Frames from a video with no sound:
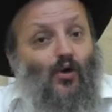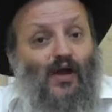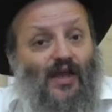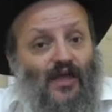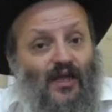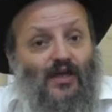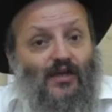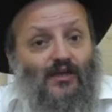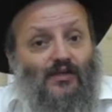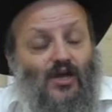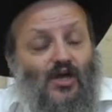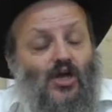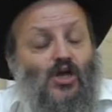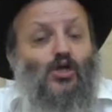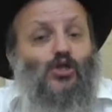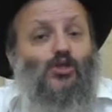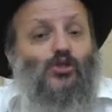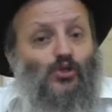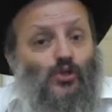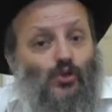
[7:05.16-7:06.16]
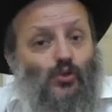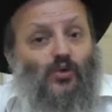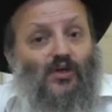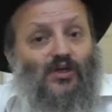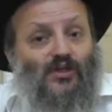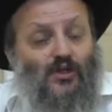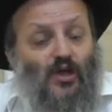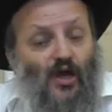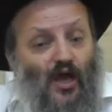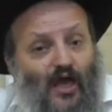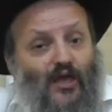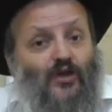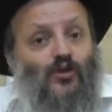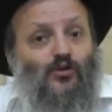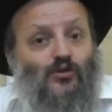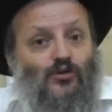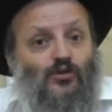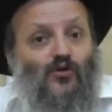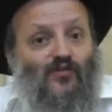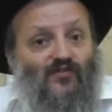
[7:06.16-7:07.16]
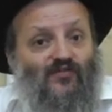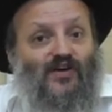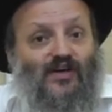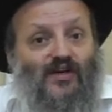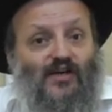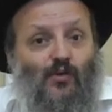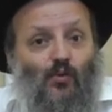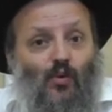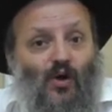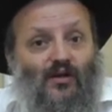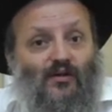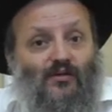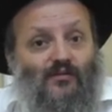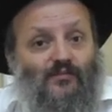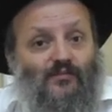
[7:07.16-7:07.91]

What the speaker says: ahead, do it, and you'll do very well.